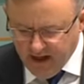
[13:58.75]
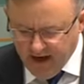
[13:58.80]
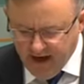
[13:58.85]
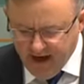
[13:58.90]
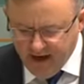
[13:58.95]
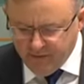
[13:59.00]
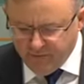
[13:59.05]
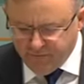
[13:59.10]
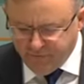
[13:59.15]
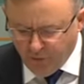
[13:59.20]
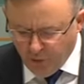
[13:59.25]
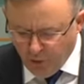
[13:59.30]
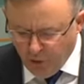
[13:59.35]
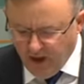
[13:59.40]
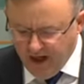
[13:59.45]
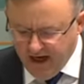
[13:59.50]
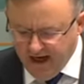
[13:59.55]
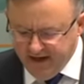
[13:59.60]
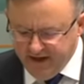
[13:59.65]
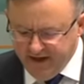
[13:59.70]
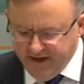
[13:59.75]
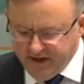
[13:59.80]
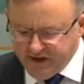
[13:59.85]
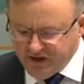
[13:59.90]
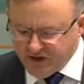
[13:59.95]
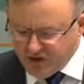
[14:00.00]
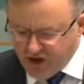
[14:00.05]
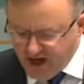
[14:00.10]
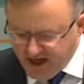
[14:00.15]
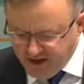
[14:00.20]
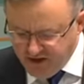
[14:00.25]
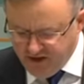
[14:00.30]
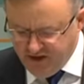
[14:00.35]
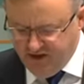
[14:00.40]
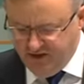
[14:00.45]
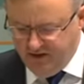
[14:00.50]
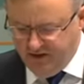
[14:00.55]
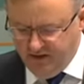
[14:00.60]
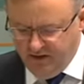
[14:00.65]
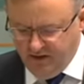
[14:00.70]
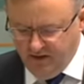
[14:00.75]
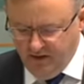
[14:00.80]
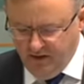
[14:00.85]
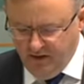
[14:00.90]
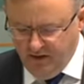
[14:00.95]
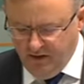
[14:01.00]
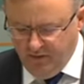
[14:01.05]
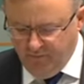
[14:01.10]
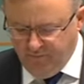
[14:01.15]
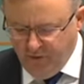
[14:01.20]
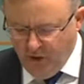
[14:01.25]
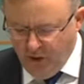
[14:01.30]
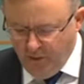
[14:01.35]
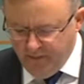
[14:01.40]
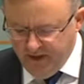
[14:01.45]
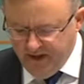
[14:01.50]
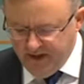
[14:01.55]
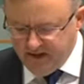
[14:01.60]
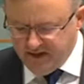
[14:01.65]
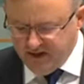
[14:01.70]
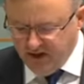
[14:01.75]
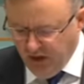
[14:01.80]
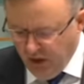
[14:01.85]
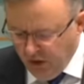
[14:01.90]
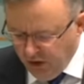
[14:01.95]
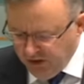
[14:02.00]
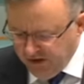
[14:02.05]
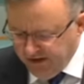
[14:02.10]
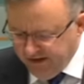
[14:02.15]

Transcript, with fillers: and for a distraction from his long